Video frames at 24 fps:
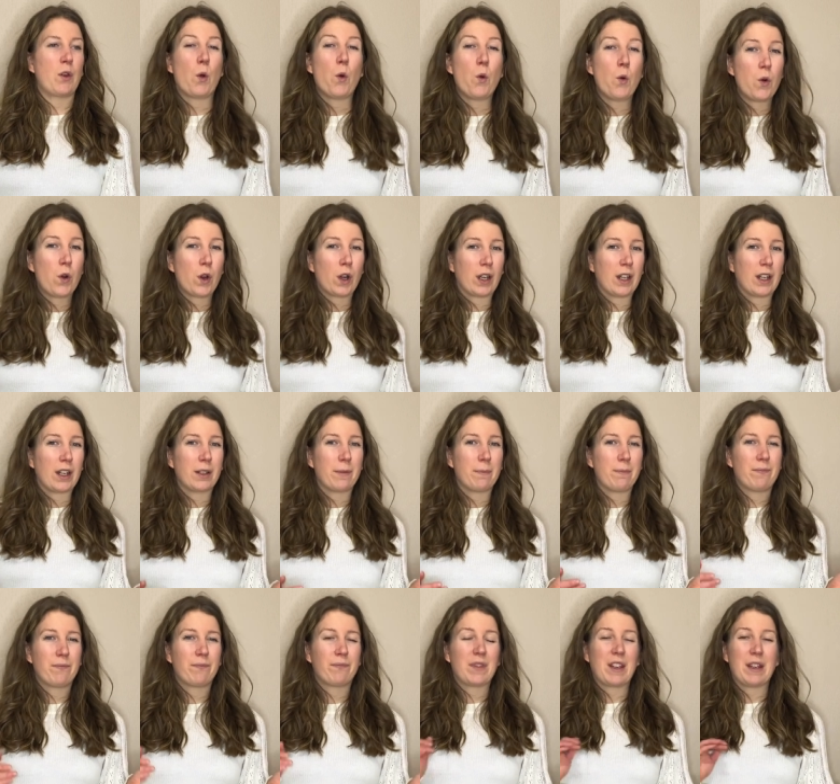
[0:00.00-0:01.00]
or
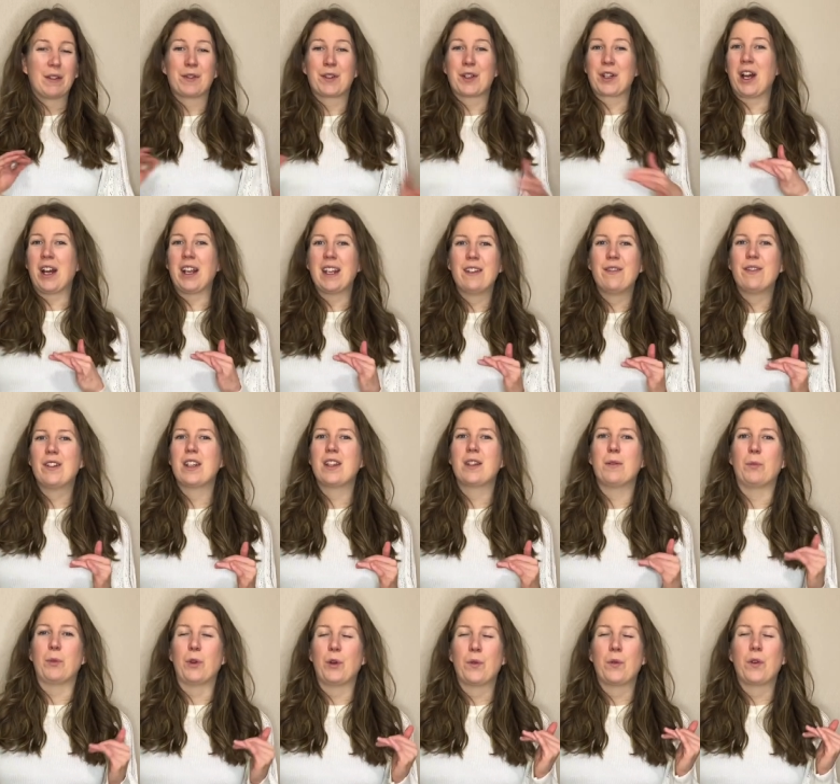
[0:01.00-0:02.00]
if you're not even in the
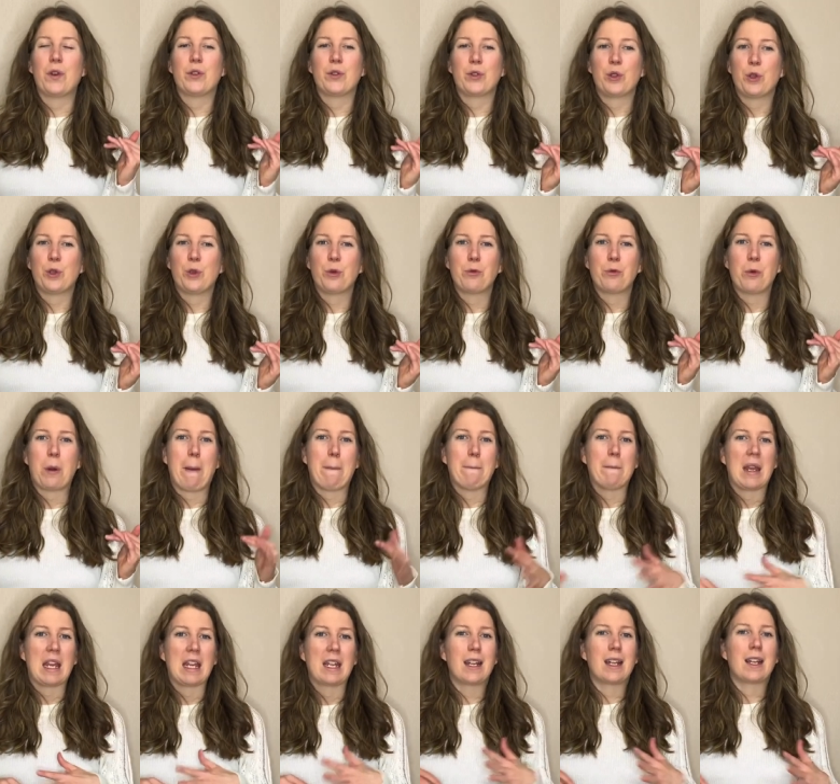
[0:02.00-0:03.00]
mood to
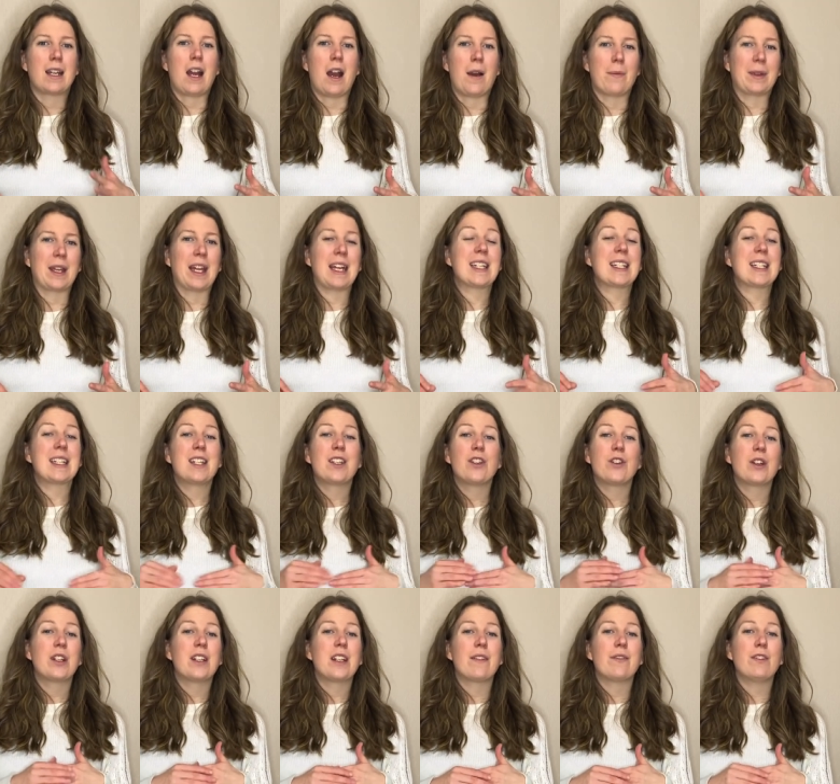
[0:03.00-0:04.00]
make cupcakes, then you
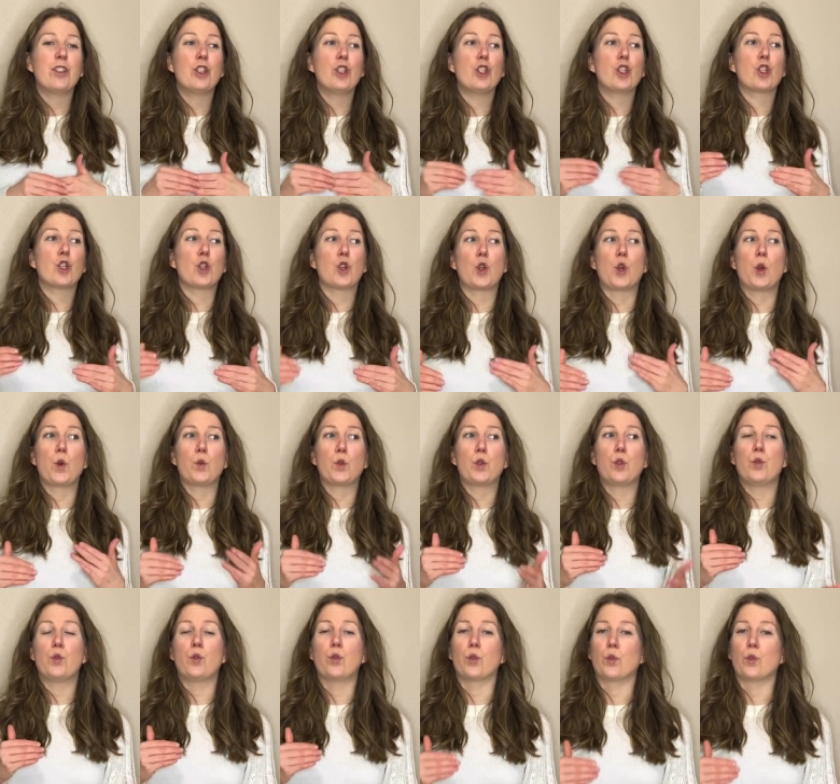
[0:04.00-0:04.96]
can definitely just go to the